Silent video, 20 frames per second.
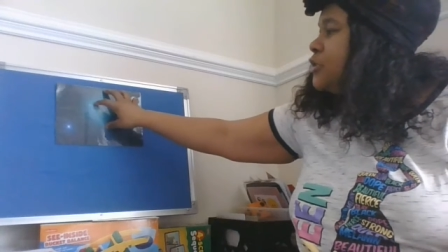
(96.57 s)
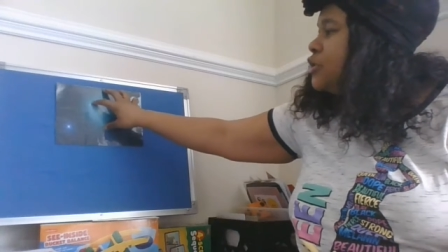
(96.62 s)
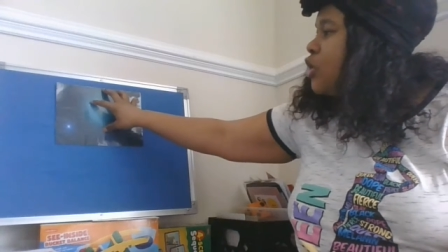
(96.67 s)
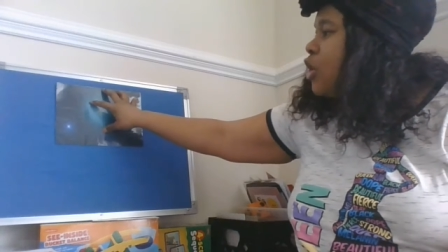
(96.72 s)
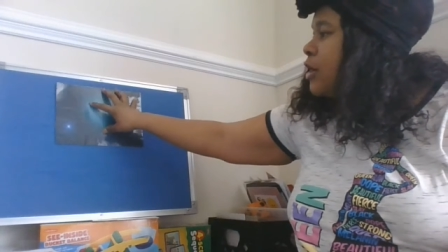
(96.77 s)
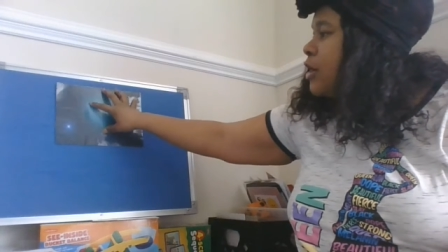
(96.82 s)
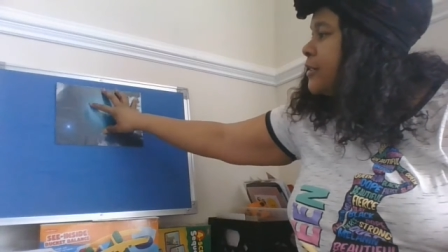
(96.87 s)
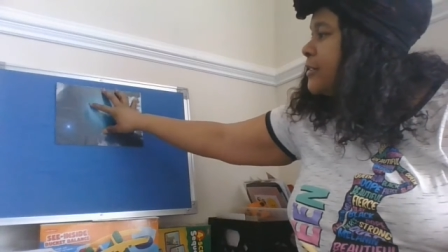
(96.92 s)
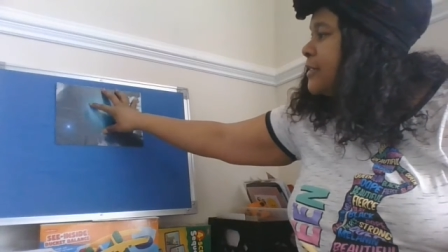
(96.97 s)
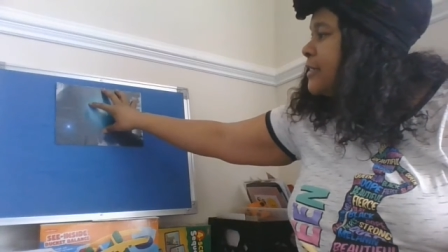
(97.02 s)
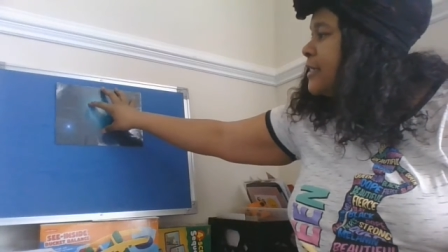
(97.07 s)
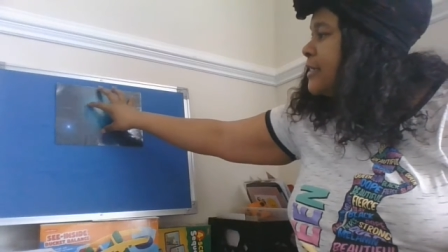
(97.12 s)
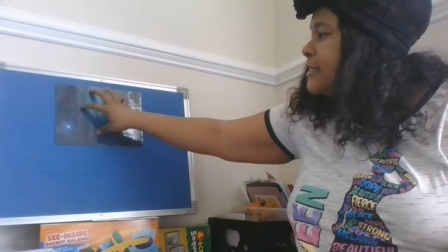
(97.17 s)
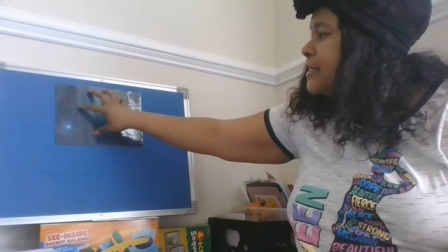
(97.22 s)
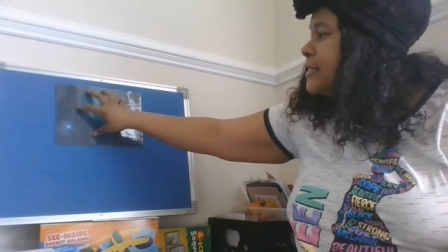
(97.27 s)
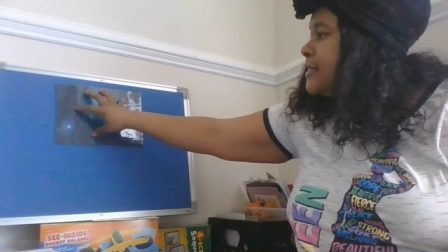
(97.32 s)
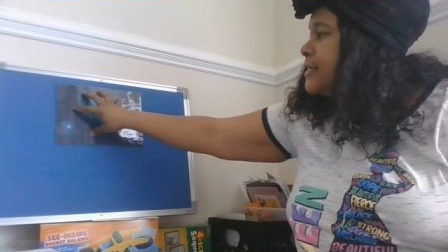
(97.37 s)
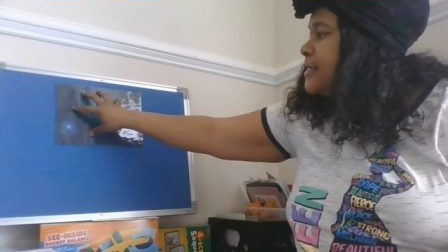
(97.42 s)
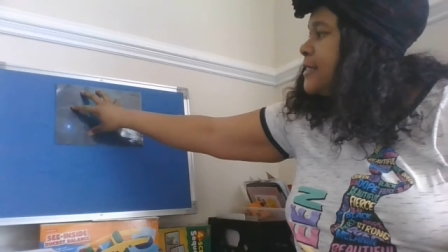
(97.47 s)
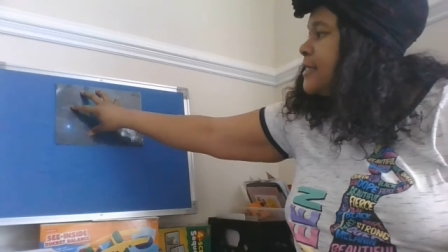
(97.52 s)
darkness.
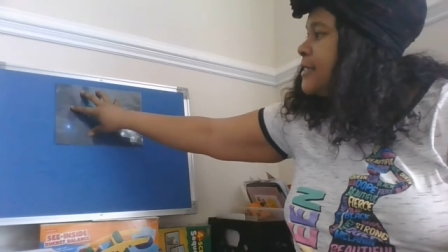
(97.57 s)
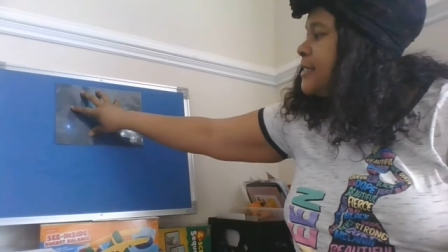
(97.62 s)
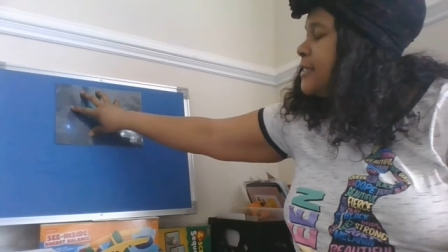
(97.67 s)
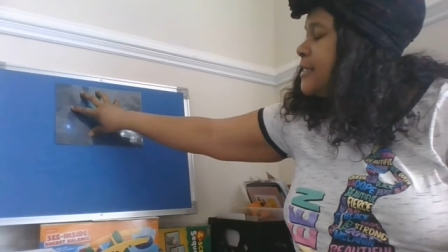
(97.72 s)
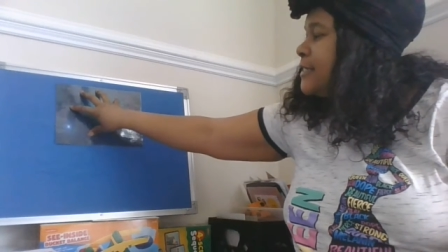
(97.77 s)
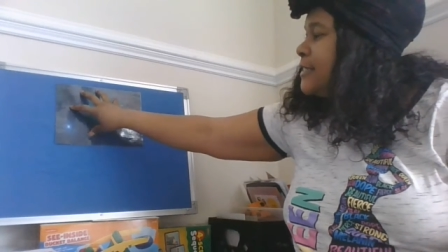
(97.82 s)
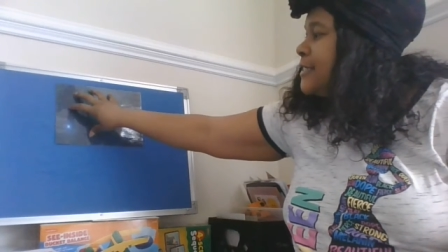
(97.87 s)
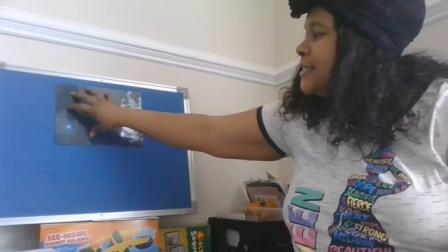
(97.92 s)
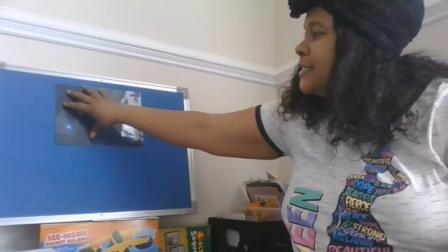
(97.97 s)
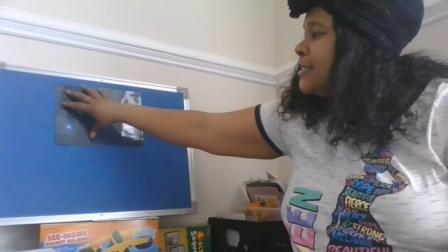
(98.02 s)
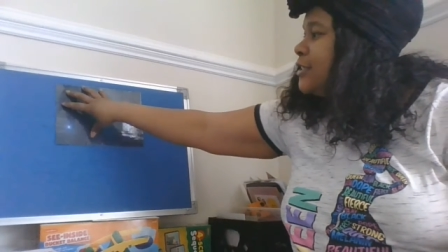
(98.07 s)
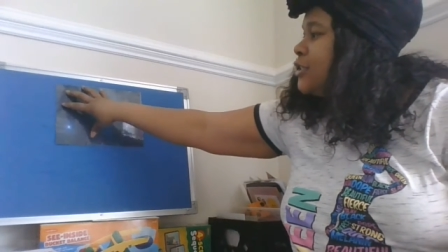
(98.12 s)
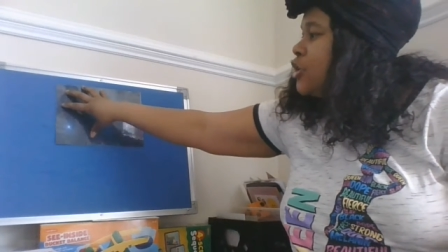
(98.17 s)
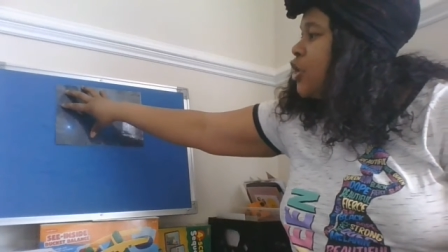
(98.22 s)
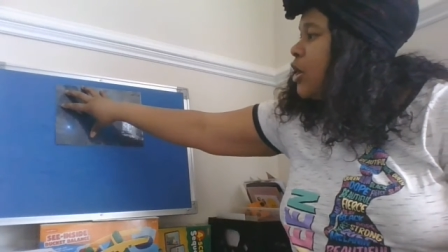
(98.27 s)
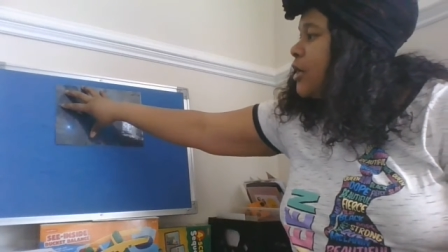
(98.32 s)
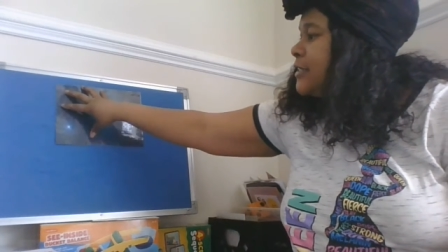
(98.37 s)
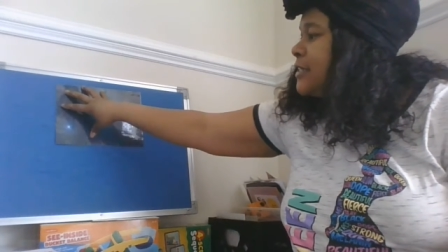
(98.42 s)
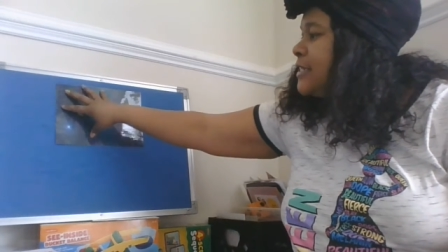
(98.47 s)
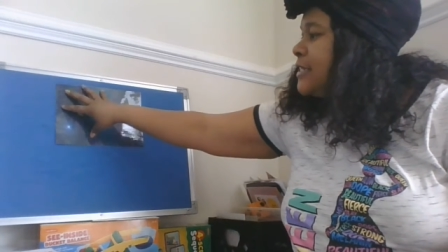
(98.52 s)

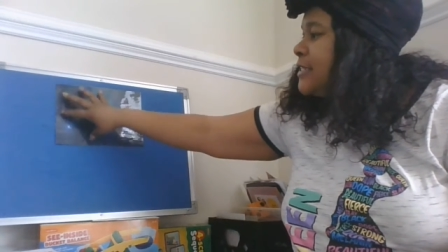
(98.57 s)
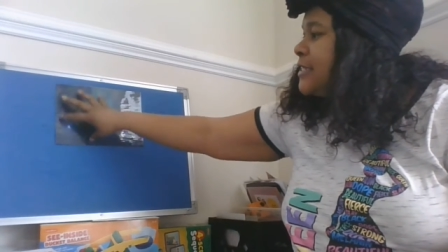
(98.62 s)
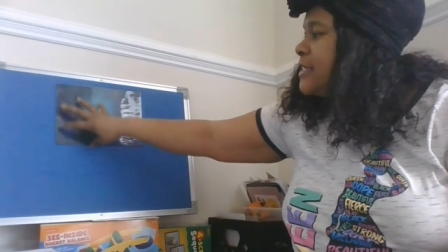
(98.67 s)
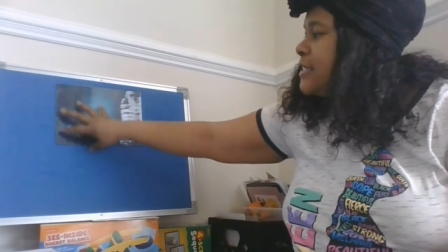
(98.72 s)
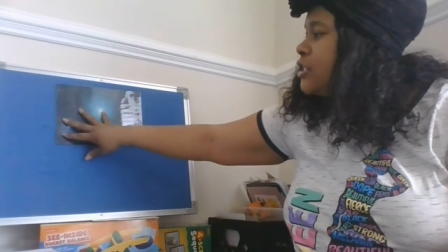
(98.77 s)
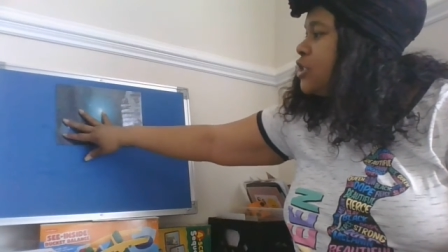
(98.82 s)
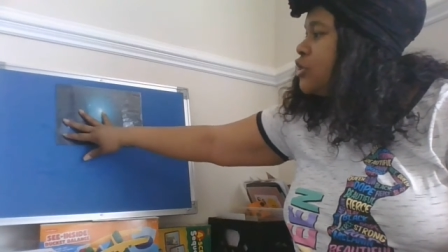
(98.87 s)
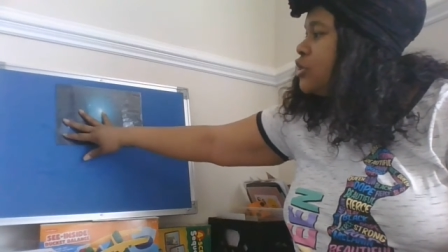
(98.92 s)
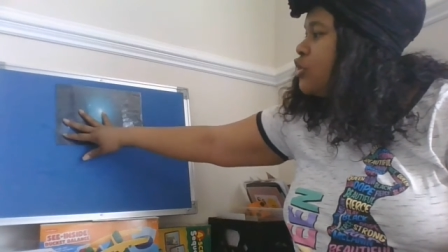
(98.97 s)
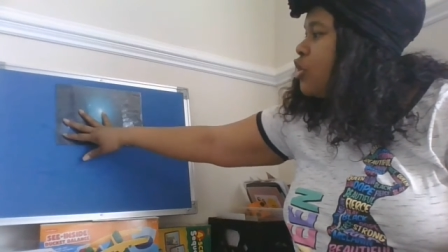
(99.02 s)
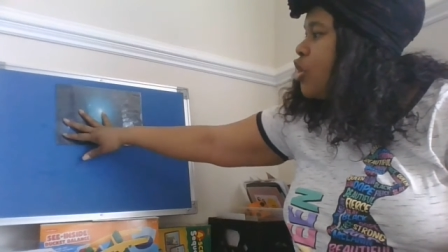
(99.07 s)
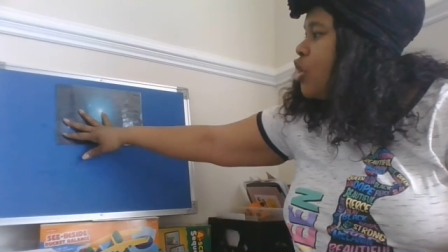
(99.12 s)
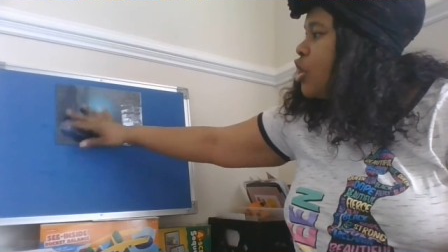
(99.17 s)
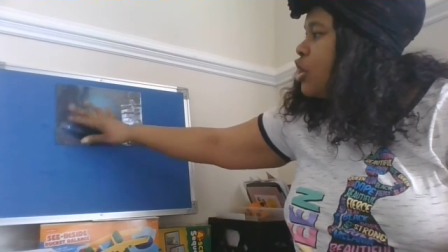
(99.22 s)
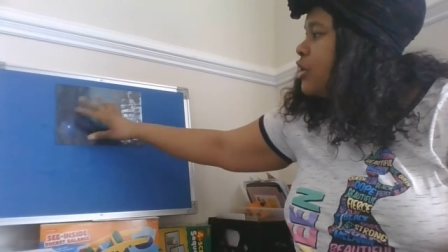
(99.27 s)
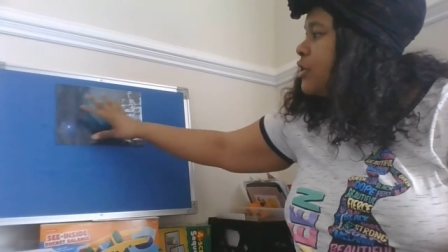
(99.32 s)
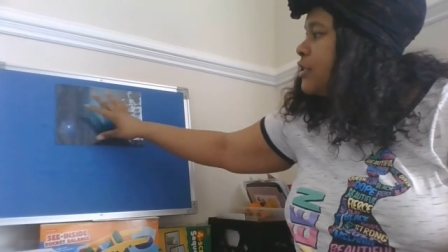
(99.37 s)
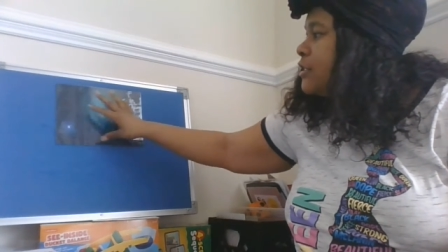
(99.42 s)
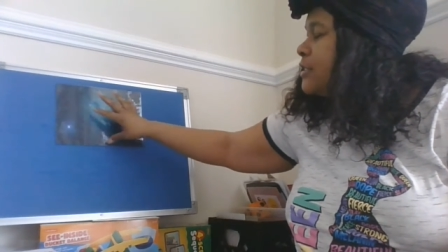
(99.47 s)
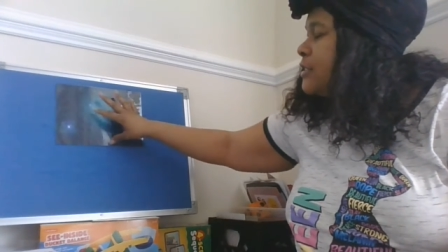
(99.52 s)
Darkness and
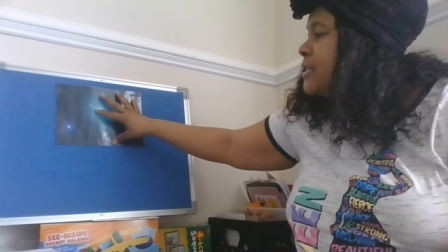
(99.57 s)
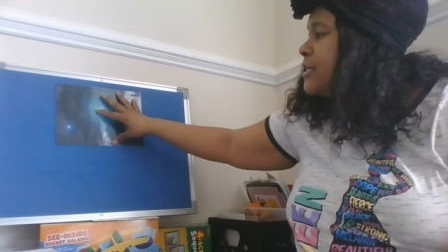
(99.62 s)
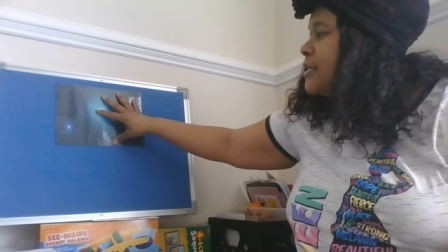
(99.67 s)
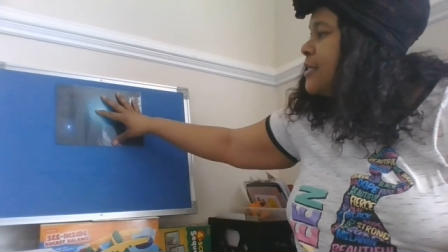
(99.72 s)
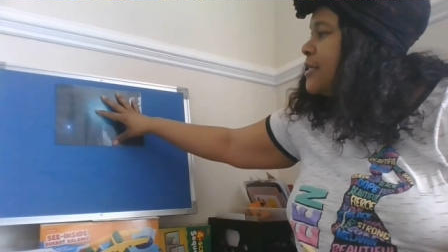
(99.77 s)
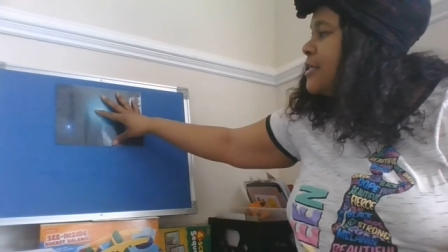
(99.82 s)
stars.